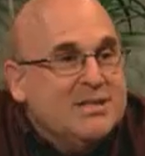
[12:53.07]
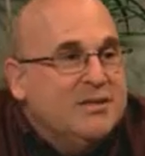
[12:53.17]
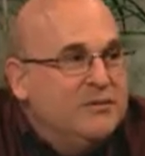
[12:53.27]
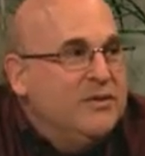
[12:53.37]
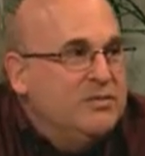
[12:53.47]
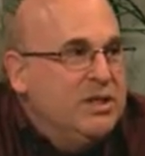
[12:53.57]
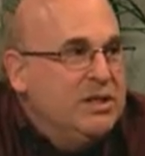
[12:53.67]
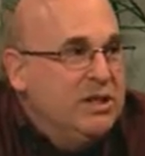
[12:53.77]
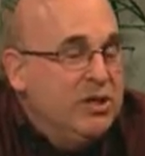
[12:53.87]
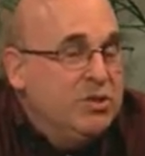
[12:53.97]
to
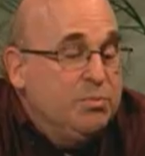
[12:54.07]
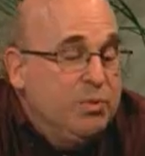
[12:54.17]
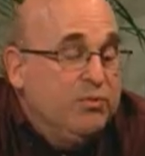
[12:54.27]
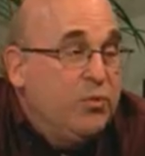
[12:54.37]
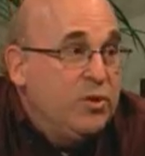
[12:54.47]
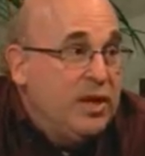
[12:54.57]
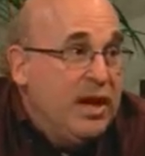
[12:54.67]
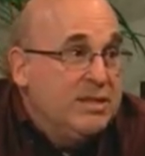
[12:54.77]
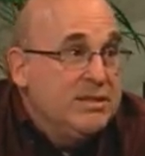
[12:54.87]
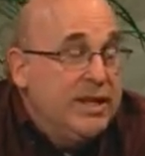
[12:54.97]
15 years before the
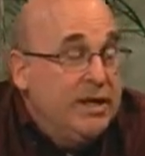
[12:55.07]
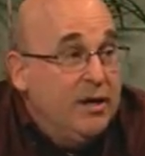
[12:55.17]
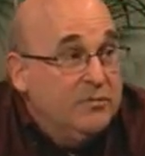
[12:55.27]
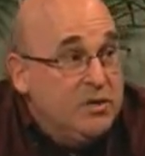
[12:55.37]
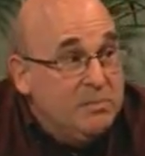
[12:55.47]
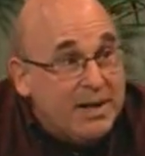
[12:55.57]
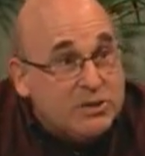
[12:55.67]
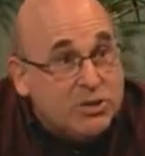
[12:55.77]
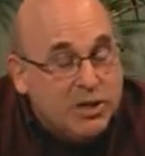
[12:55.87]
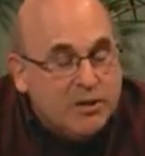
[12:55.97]
onset of
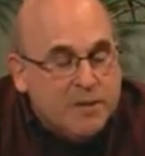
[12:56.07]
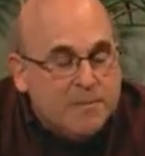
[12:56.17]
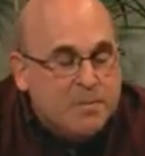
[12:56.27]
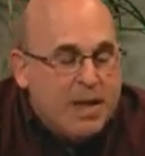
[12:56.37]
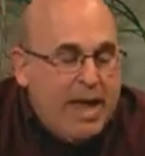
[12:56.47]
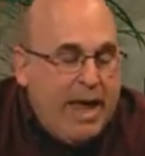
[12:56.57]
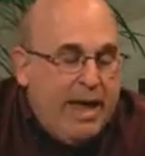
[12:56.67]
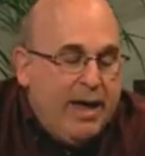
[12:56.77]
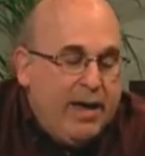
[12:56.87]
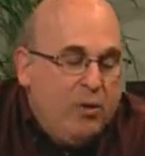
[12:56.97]
dementia.
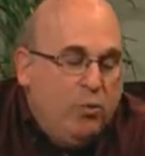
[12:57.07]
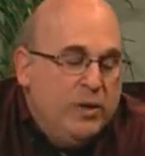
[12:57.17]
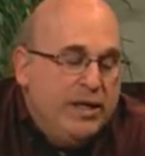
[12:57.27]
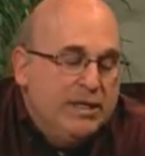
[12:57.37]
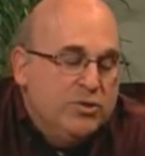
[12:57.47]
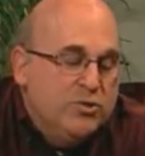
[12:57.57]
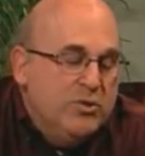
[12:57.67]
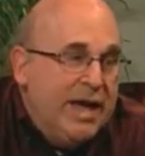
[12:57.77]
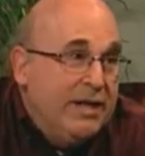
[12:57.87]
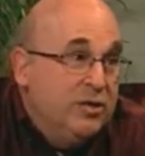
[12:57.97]
Uh, we can do
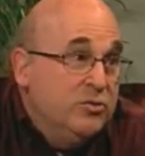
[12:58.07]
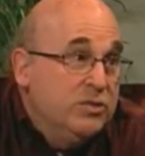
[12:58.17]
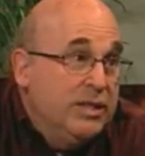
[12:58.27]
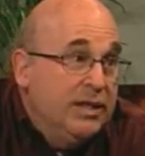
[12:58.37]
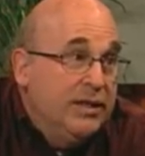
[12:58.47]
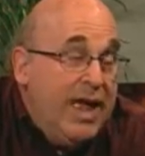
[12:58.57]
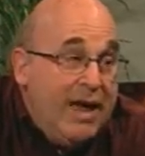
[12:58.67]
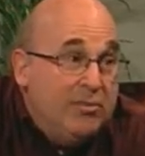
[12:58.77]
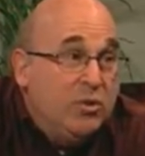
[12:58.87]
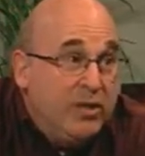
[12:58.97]
that using
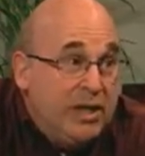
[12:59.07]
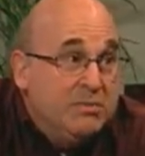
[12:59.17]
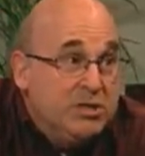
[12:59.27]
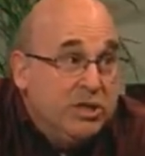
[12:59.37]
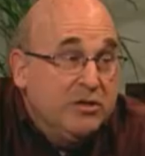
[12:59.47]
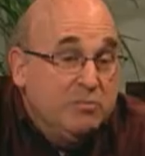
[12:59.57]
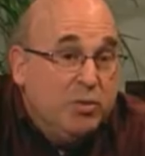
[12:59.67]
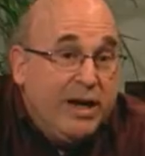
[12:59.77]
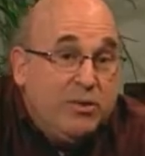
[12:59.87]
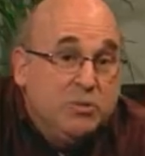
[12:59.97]
amyloid imaging of
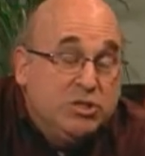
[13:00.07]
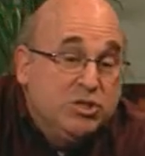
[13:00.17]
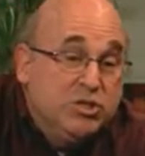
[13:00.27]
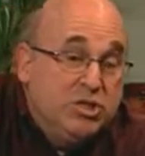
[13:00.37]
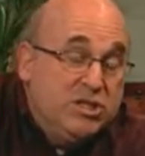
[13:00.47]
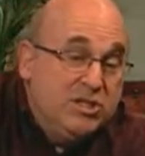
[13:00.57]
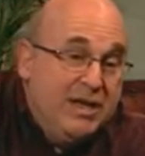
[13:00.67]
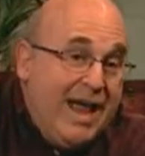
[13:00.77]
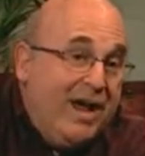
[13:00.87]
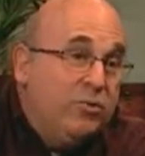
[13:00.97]
brain, which is just
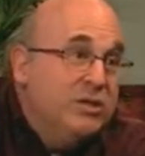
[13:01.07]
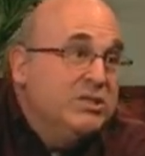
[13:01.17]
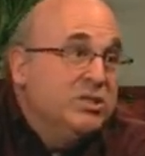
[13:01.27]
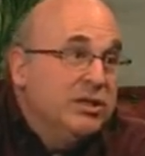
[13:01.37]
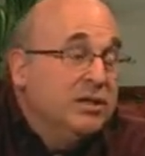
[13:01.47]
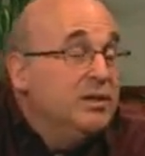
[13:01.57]
now reaching